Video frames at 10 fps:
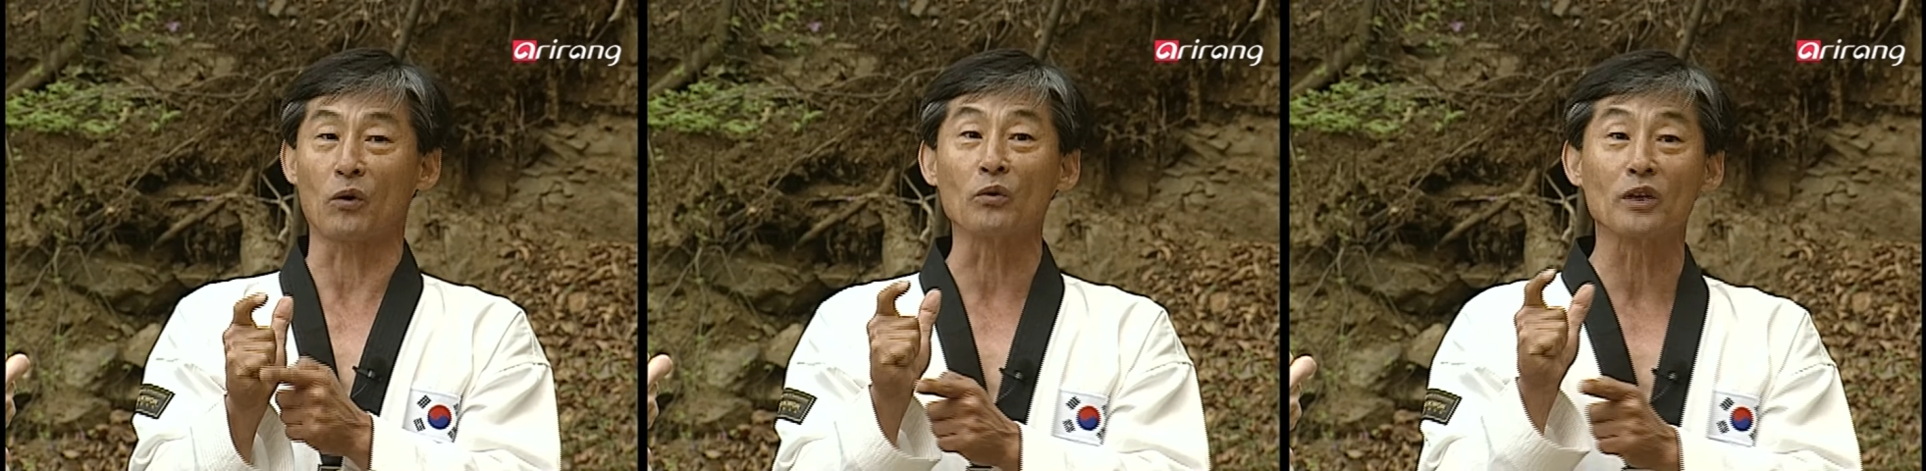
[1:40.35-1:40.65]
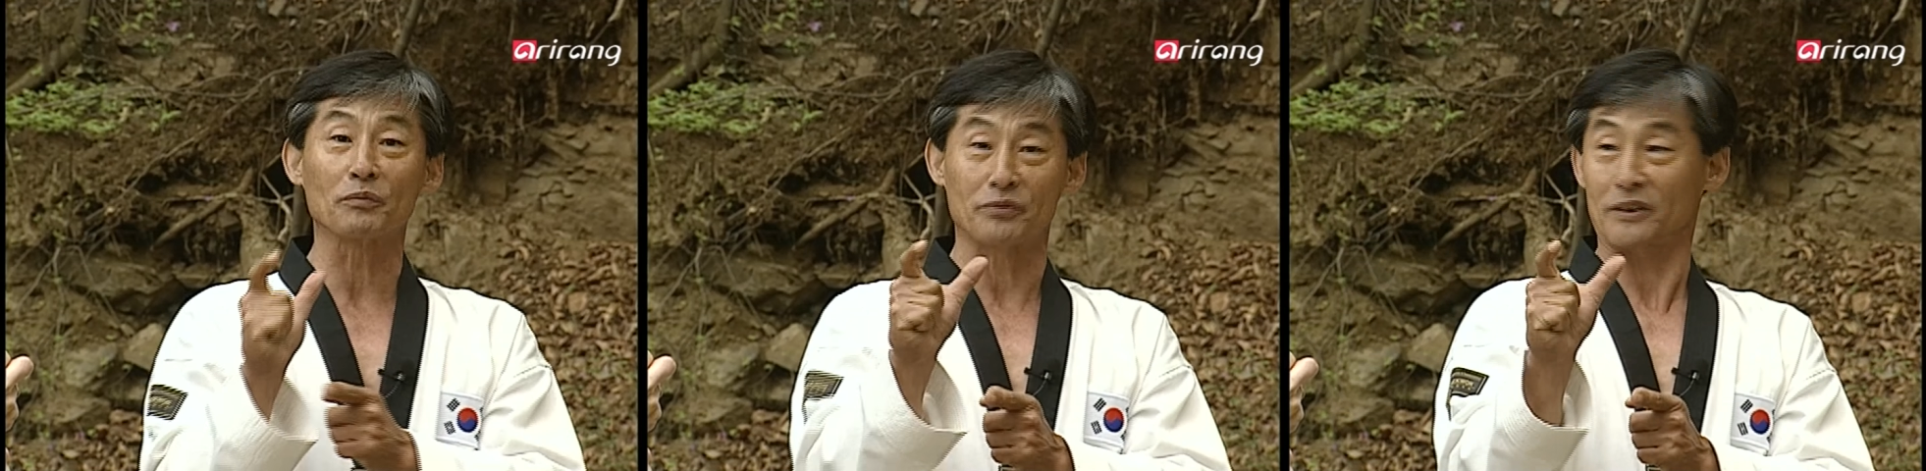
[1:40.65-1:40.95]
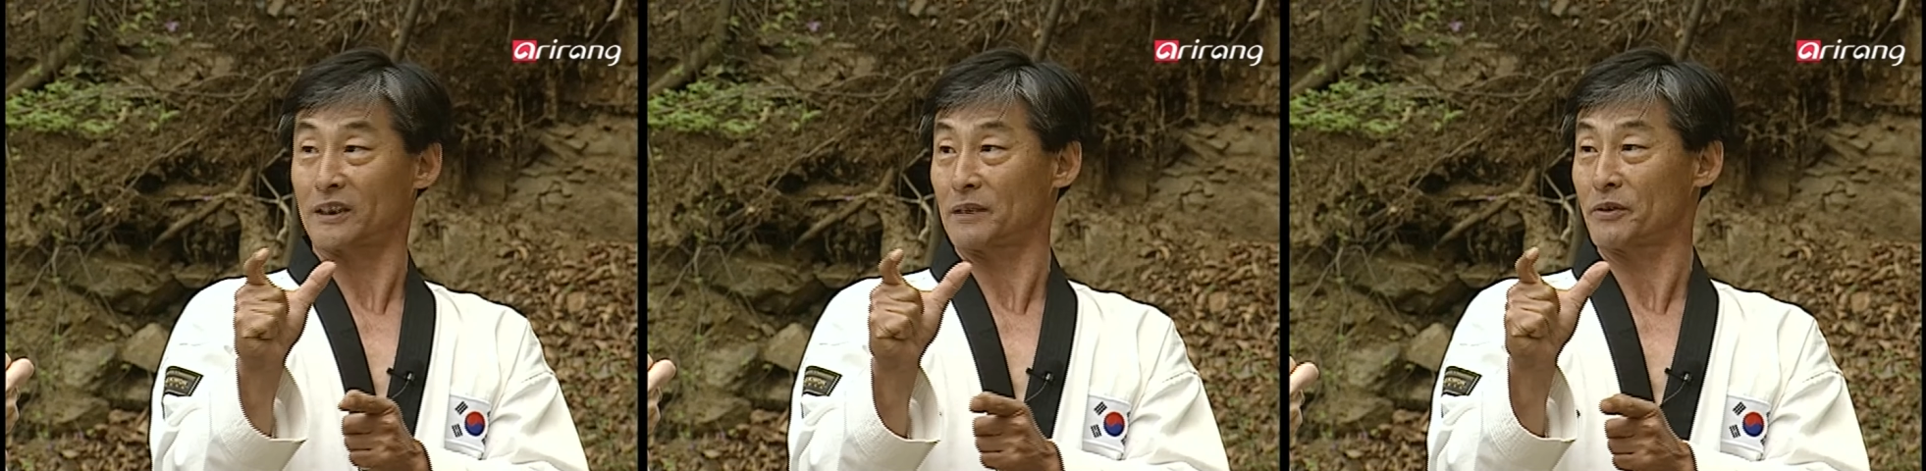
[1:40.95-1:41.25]
and the
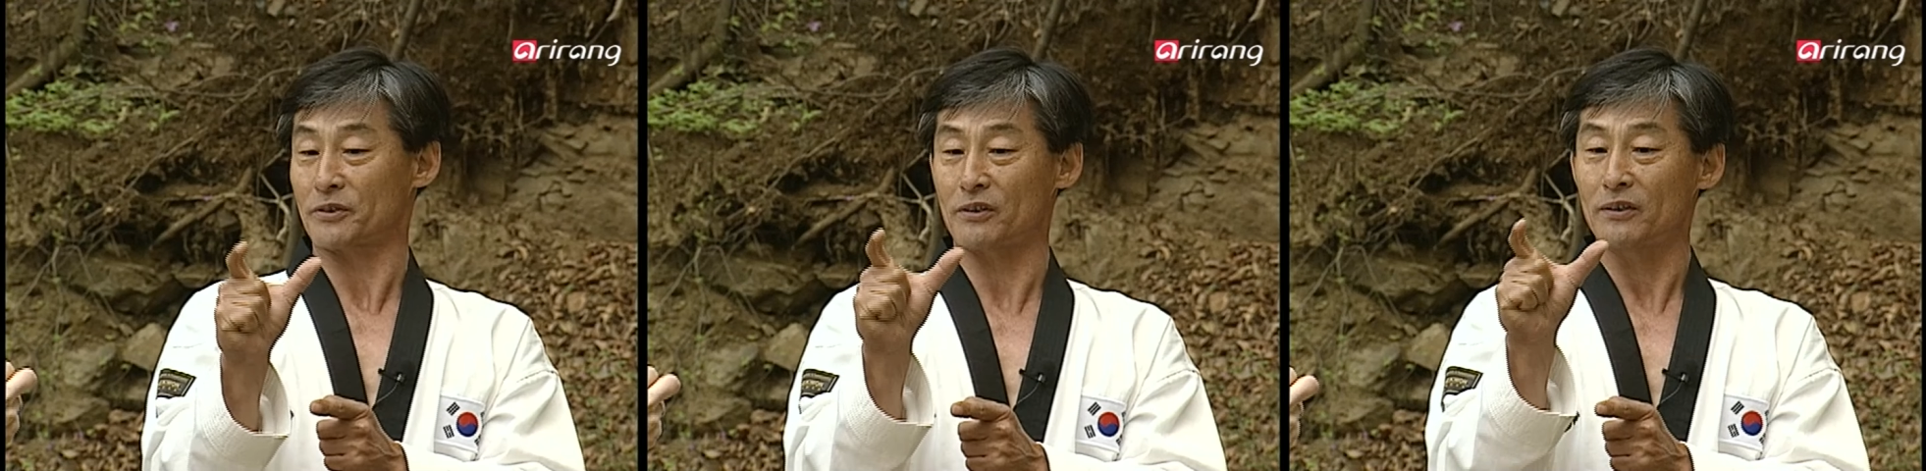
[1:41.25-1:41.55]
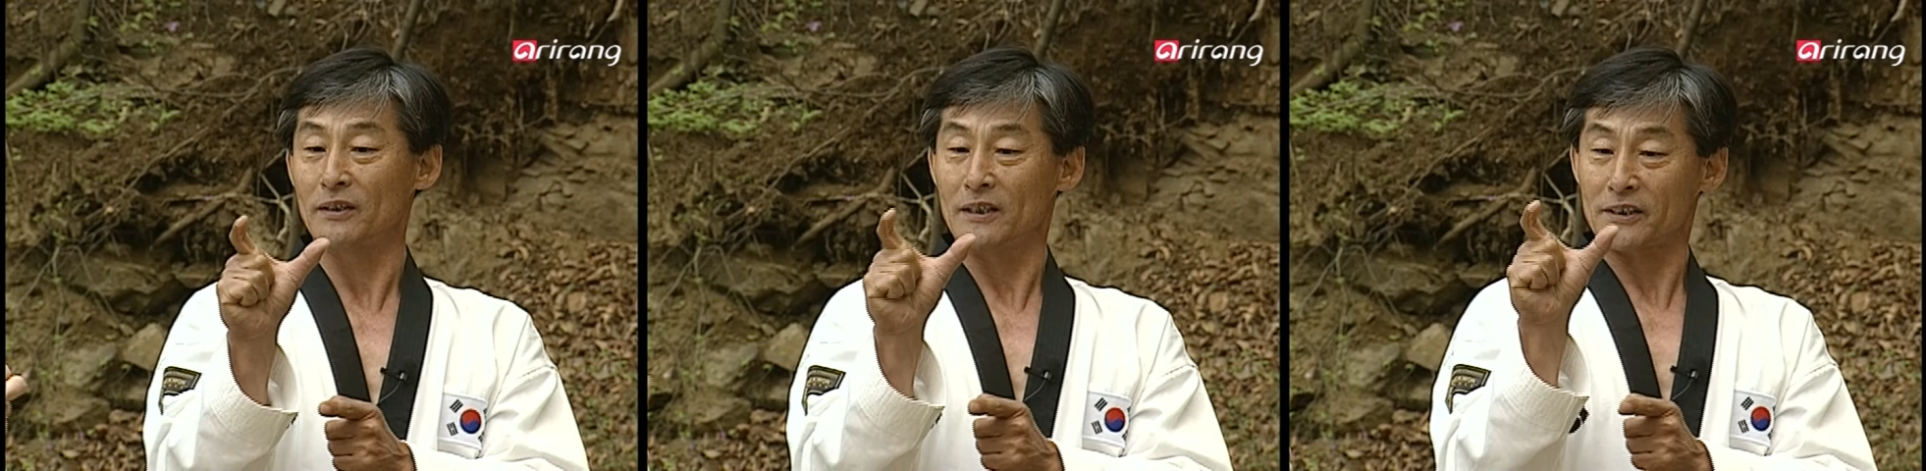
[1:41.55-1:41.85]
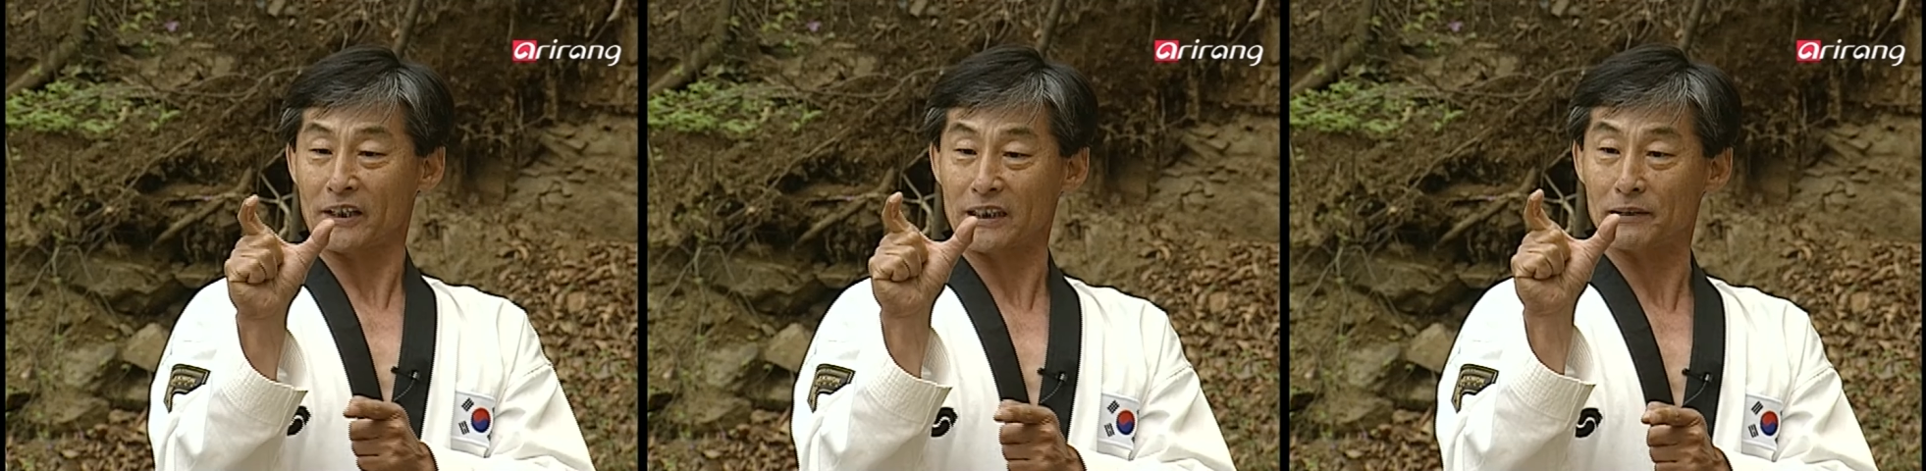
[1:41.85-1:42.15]
little fingers
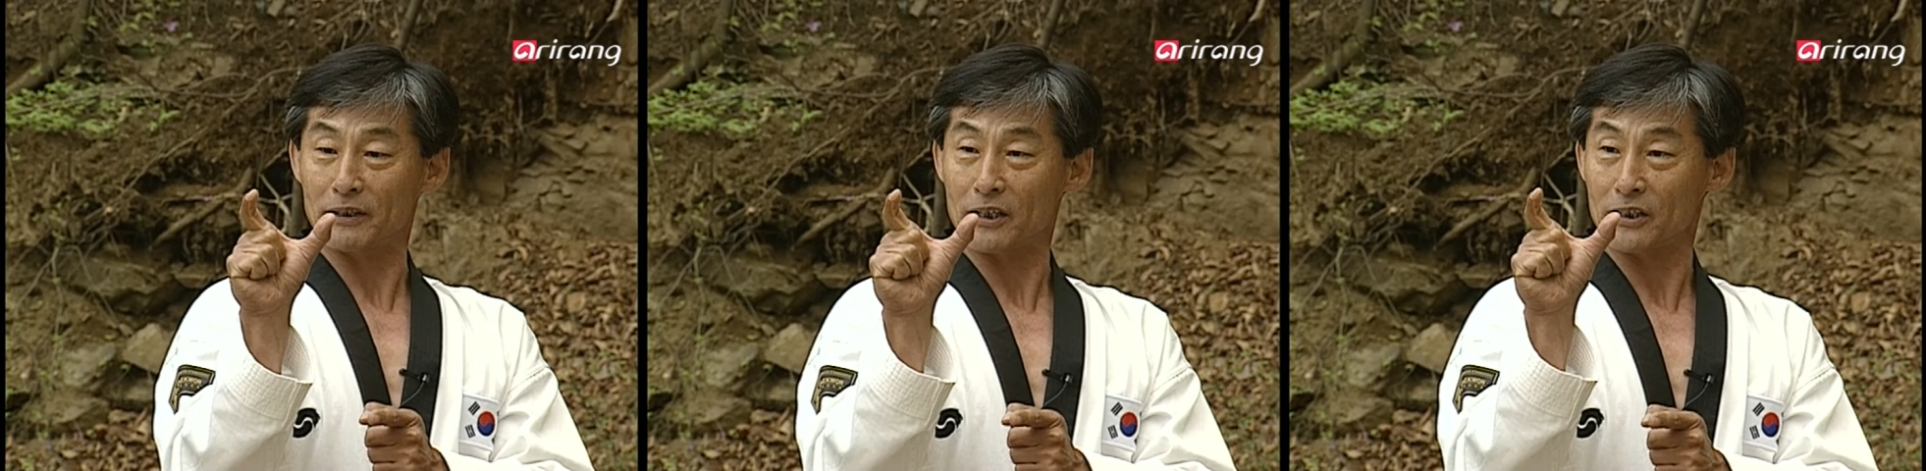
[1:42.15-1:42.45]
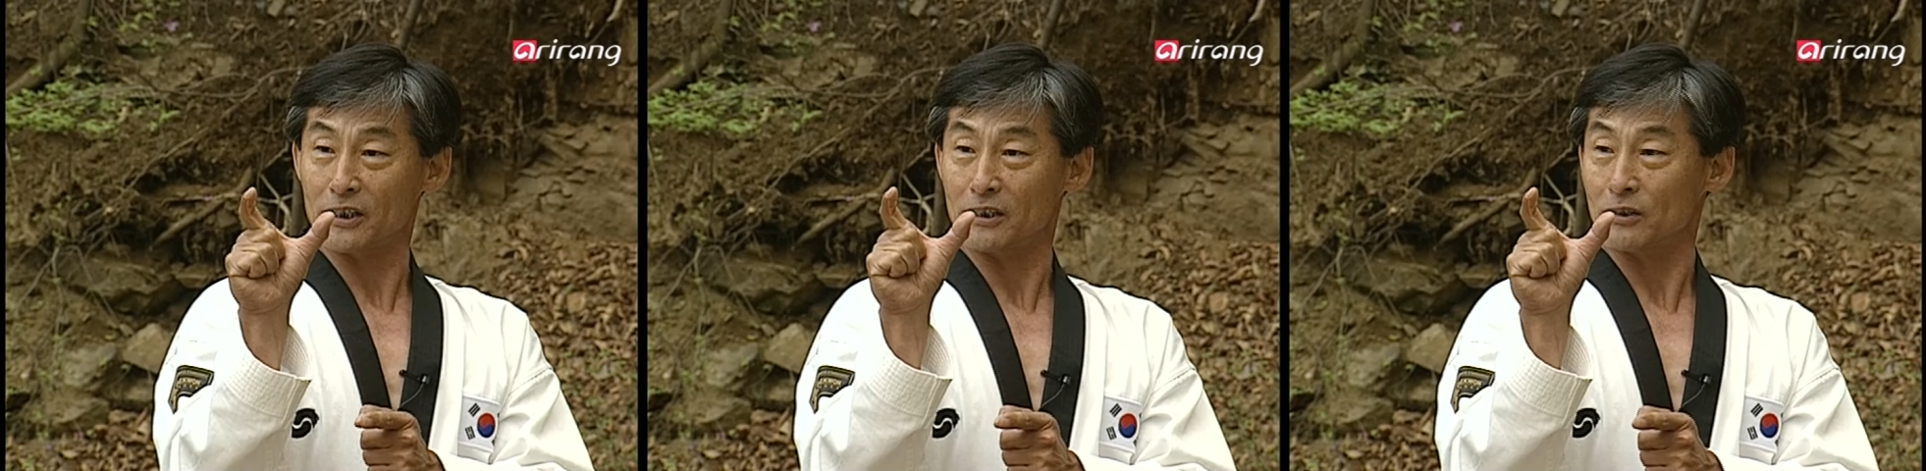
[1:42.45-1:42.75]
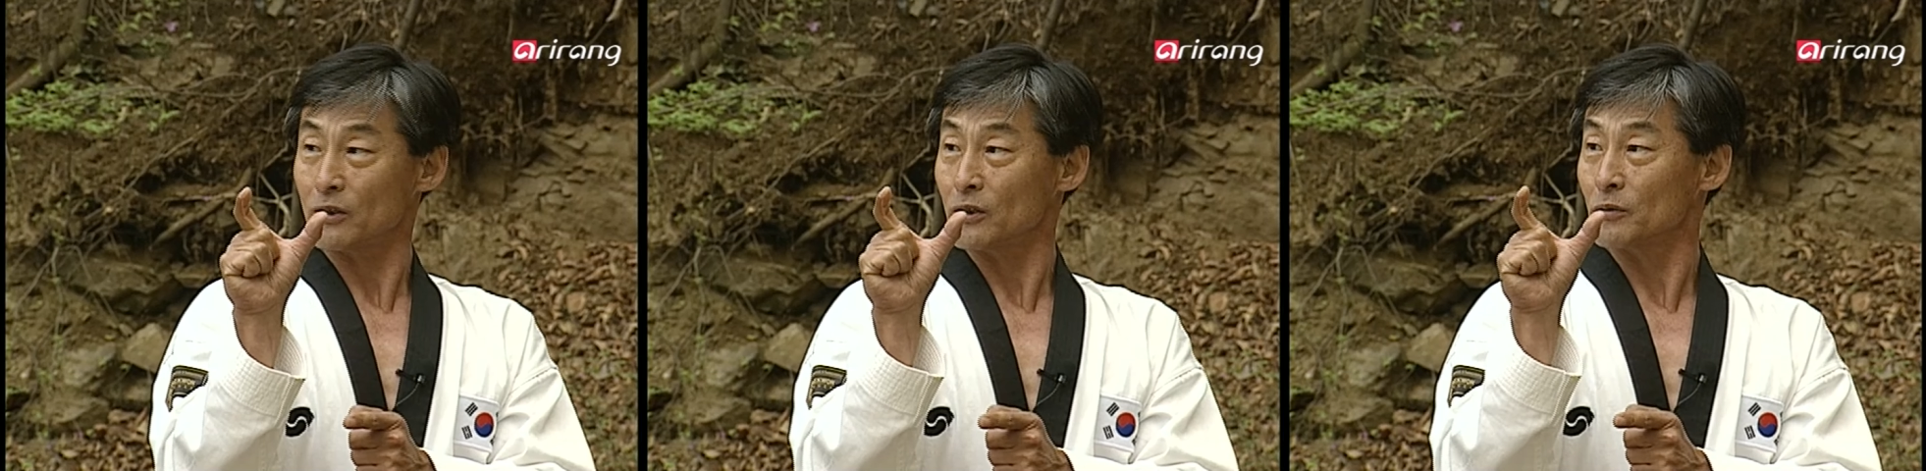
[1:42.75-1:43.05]
are used in
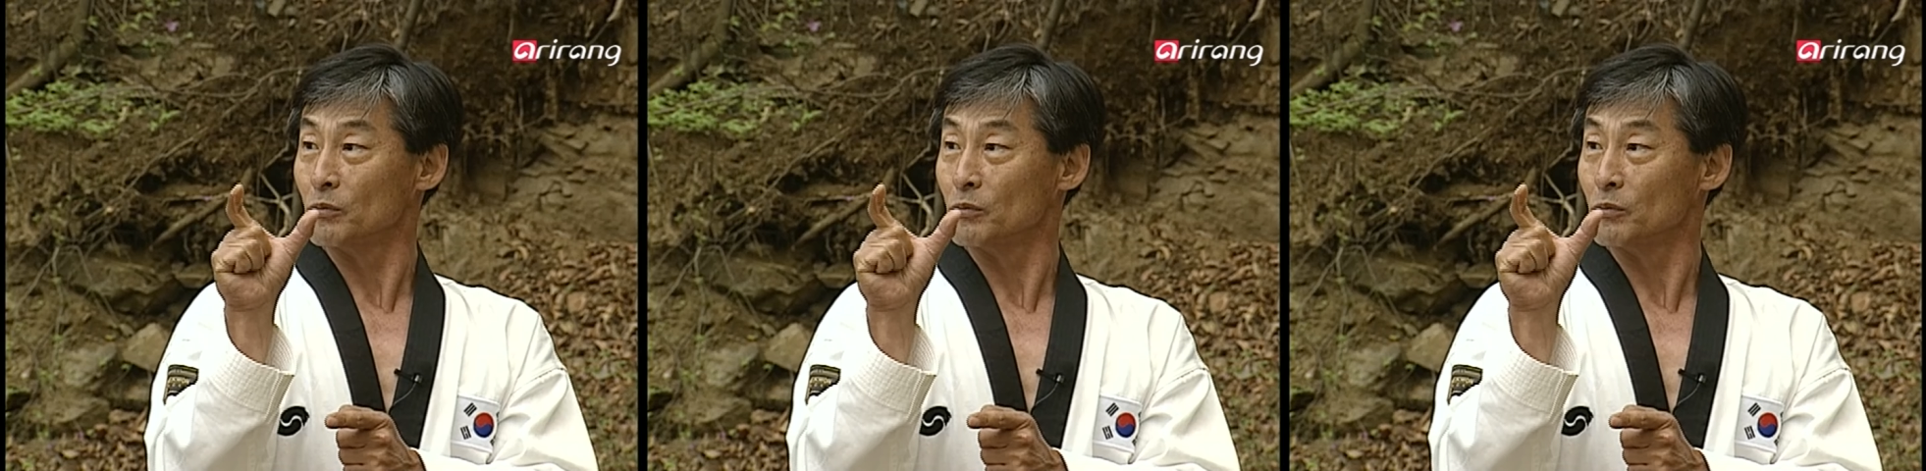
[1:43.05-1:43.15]
attacking,